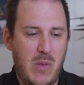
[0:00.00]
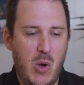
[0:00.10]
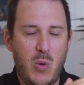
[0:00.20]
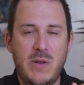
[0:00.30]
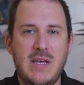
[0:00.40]

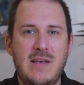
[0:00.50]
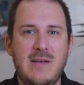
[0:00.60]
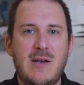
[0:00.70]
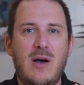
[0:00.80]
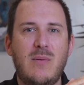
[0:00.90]

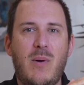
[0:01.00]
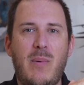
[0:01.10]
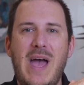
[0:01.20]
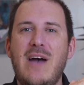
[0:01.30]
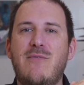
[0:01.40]
only come,
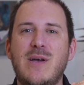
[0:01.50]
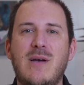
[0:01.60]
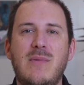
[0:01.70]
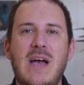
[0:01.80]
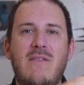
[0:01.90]
halfway
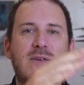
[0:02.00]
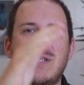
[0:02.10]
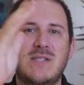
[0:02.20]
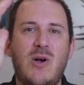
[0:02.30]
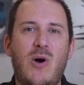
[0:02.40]
coming out
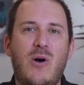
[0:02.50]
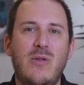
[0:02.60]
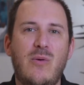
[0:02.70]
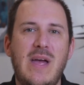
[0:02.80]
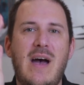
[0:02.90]
versus all
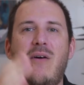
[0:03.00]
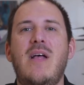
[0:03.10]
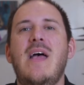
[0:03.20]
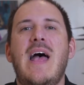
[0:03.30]
the way out.